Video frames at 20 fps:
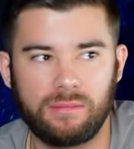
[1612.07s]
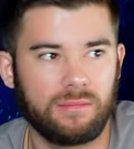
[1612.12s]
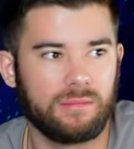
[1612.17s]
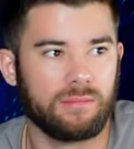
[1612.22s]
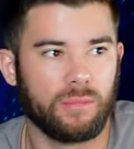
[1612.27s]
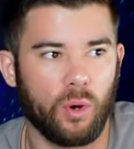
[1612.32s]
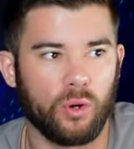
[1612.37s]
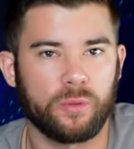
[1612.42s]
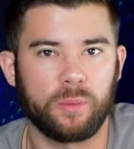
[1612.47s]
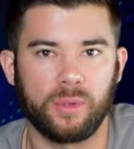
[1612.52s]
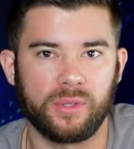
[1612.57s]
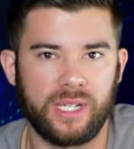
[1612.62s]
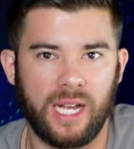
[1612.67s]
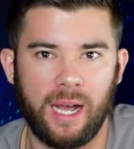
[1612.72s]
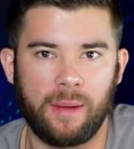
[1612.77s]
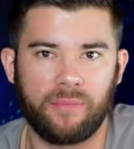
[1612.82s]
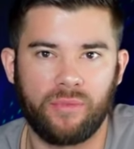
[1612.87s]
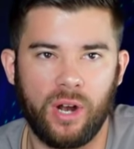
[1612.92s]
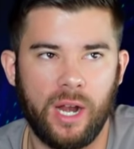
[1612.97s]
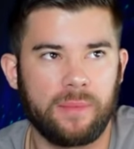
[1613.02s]
multiple
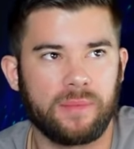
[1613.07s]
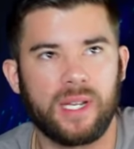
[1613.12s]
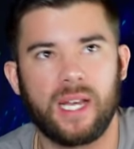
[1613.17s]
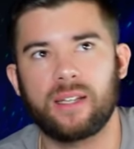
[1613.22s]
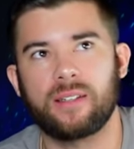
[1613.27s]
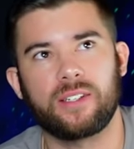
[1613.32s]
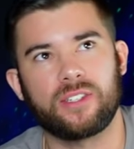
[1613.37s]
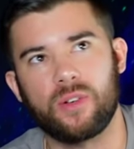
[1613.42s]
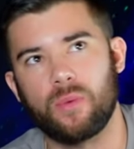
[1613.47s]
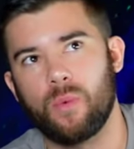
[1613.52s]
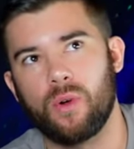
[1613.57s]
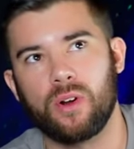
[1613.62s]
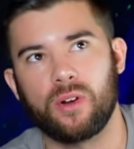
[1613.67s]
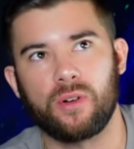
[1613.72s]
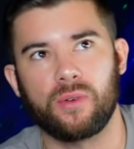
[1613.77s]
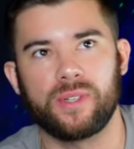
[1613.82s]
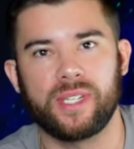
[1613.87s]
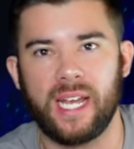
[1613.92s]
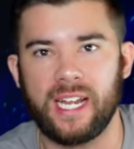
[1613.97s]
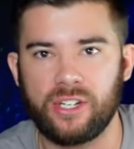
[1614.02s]
time frames? Does it work
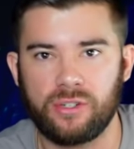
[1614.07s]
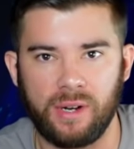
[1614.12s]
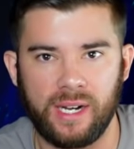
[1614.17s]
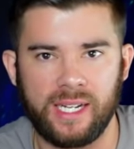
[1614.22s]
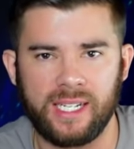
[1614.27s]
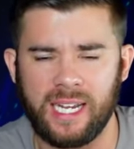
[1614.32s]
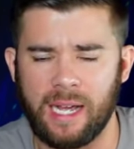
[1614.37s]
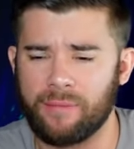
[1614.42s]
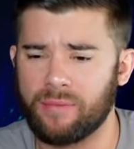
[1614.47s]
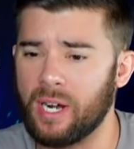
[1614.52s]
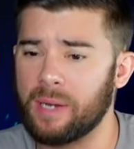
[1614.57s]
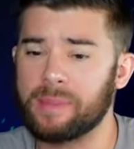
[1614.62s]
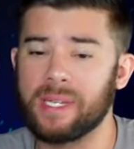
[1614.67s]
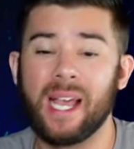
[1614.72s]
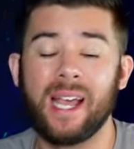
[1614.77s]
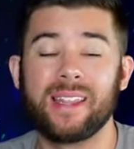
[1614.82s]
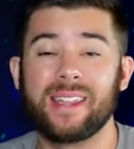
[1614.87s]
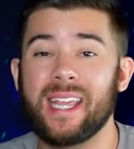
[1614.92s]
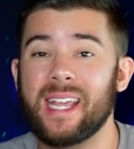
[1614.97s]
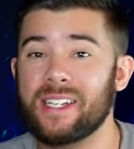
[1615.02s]
on day trading time frames?
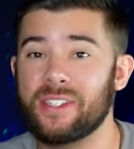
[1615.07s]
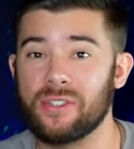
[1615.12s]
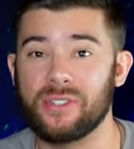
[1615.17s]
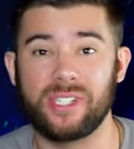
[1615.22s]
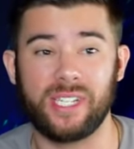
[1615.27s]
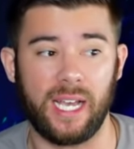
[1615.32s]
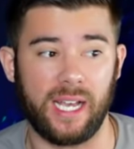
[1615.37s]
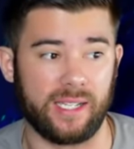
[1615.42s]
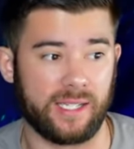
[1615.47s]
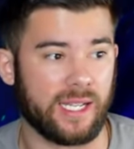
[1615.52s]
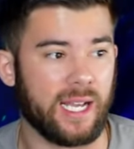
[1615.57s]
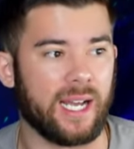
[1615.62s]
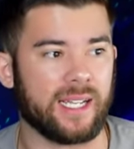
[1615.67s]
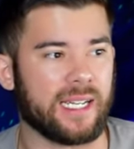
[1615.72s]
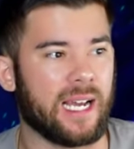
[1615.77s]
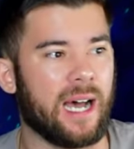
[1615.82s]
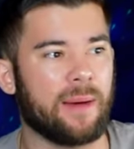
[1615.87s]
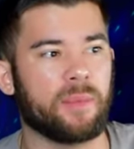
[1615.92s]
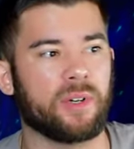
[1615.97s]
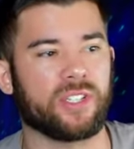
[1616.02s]
The answer is yes. Guys,
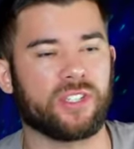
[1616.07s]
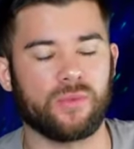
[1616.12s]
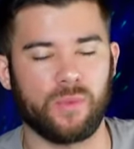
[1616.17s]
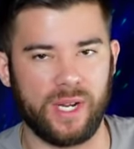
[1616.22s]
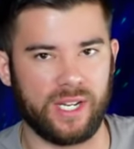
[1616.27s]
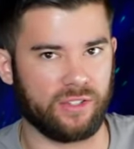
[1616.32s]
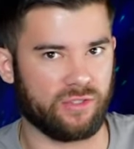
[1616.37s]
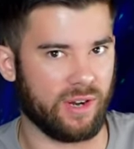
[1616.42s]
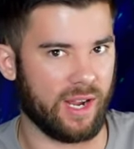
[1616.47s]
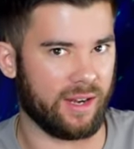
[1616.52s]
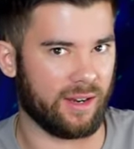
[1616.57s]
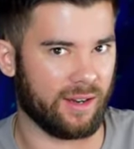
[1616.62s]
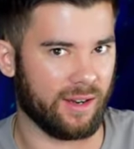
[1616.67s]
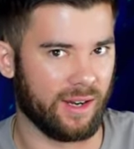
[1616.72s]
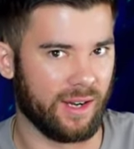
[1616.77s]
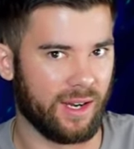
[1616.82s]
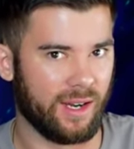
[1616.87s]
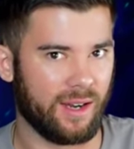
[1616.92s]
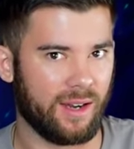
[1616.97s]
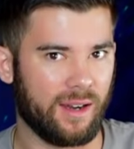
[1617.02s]
I'm a swing trader.
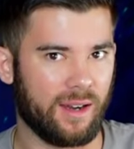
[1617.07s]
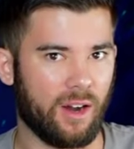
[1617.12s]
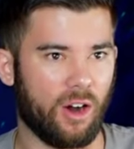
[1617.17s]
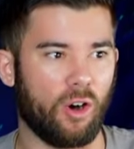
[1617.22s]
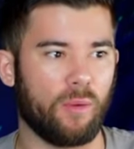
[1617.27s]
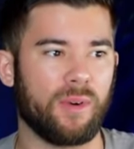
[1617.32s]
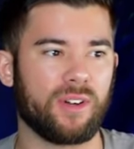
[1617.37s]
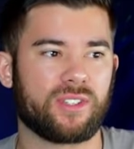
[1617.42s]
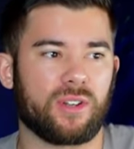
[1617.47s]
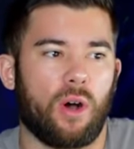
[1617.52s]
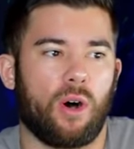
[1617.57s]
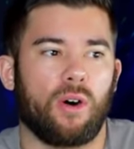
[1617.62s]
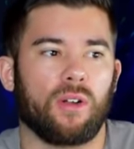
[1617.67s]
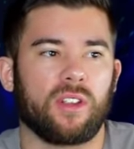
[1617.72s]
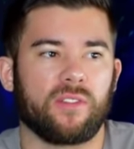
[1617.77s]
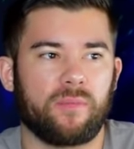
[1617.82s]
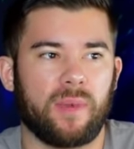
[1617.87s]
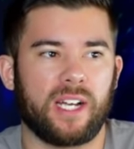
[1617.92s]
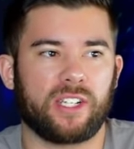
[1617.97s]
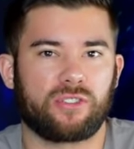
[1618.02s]
Almost
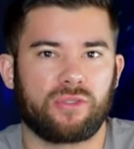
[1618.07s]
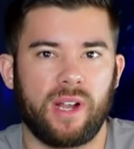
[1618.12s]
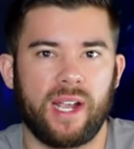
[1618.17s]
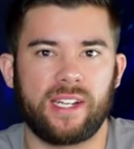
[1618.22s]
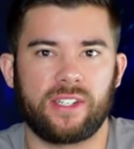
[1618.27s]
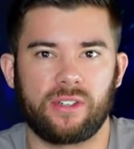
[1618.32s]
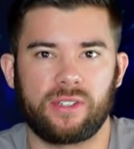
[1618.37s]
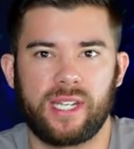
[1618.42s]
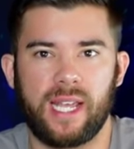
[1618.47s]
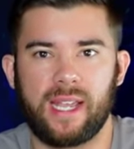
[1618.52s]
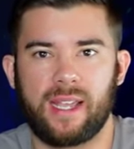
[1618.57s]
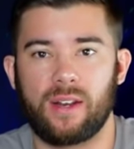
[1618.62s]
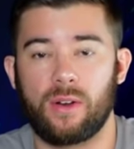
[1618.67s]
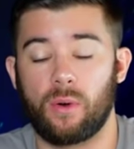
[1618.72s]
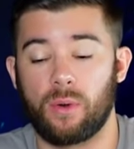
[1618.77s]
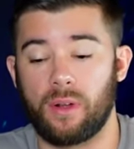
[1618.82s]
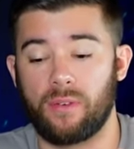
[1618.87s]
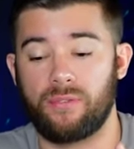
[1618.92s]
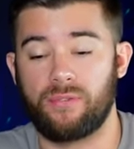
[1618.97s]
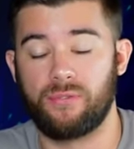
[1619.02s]
all of my trades are taken
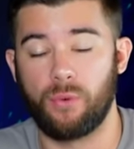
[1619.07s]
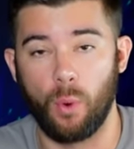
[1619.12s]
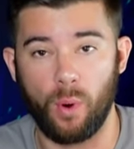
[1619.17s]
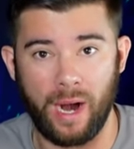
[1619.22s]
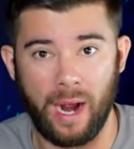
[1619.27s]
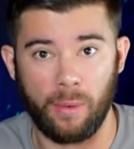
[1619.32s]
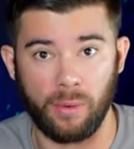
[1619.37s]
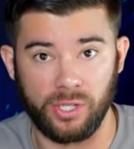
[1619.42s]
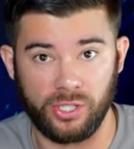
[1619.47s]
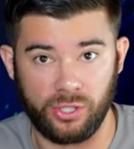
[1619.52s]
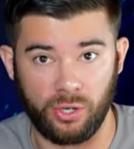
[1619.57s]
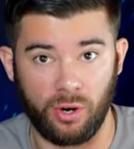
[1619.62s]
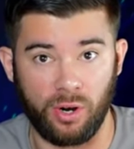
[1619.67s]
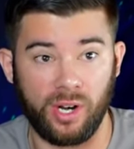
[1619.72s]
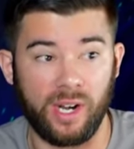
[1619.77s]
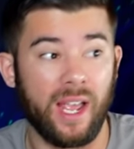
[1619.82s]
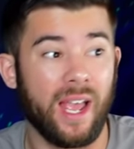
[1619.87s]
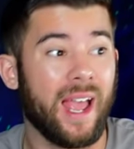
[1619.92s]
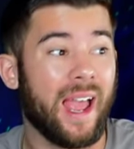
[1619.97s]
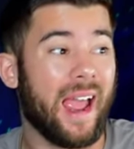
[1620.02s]
on a 4-hour
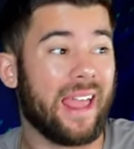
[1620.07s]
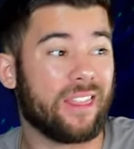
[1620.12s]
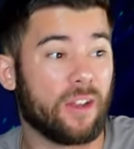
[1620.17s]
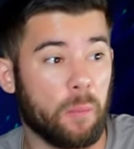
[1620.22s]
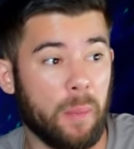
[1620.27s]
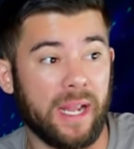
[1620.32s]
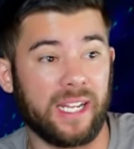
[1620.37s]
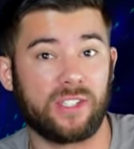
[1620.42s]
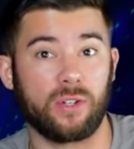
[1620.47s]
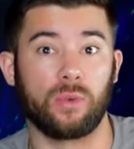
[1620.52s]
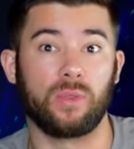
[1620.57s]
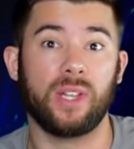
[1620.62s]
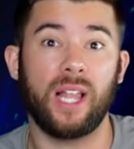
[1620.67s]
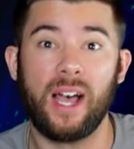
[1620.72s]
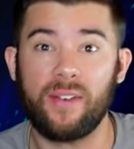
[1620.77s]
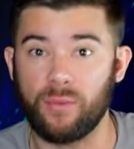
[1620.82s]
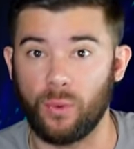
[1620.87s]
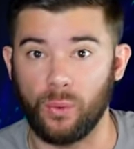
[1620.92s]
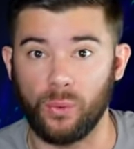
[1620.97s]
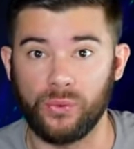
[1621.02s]
chart, and they're based on
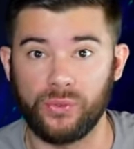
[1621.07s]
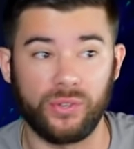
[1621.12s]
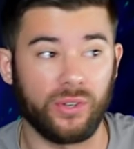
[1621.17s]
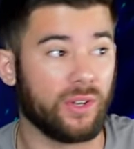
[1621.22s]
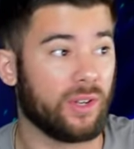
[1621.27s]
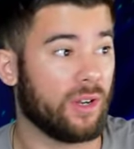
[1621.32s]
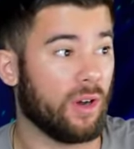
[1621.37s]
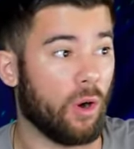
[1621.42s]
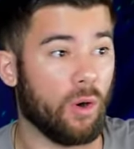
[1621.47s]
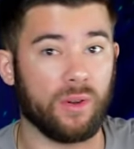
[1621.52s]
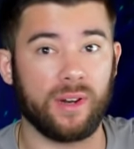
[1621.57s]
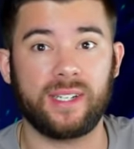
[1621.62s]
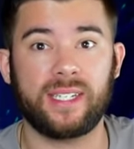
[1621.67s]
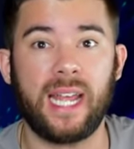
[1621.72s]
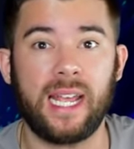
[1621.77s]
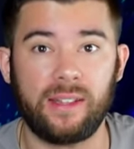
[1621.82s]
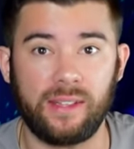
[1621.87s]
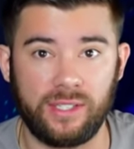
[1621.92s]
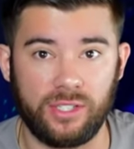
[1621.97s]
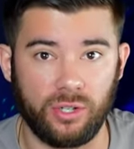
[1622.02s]
levels on a daily